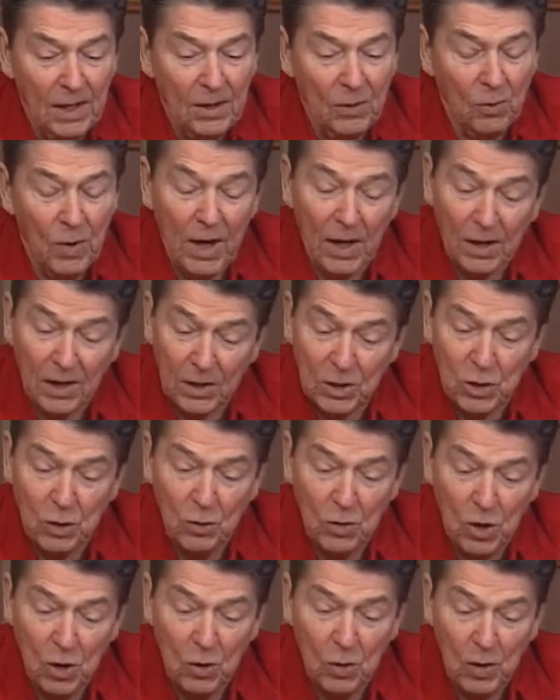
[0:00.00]
Well, as you
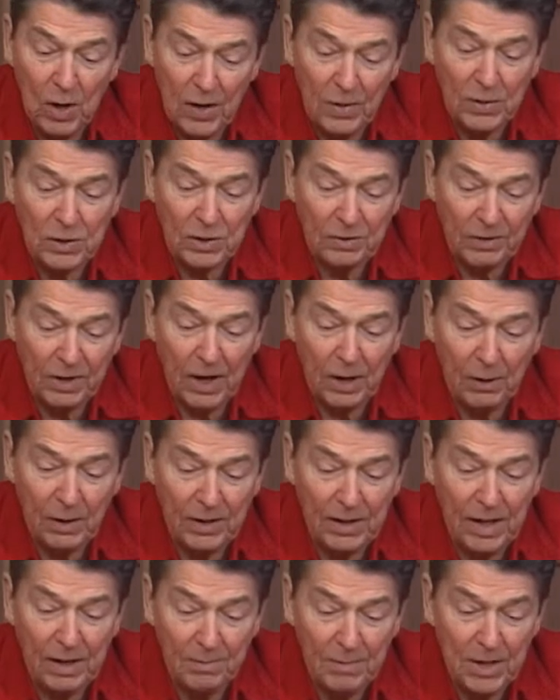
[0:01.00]
know, others have carried
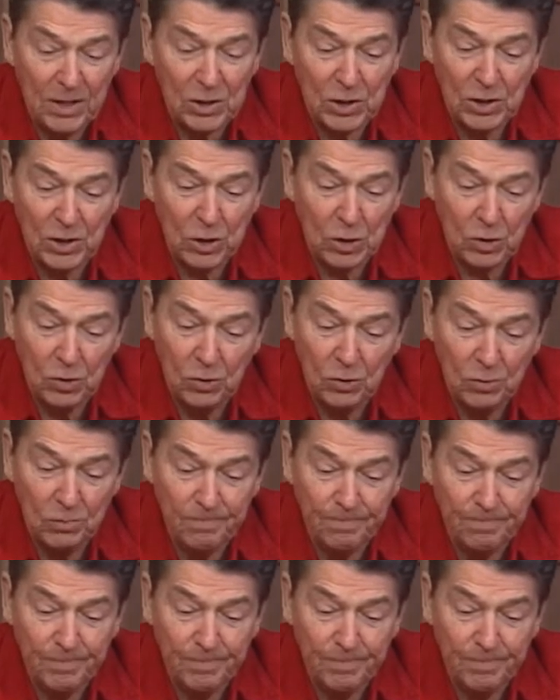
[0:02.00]
that message too.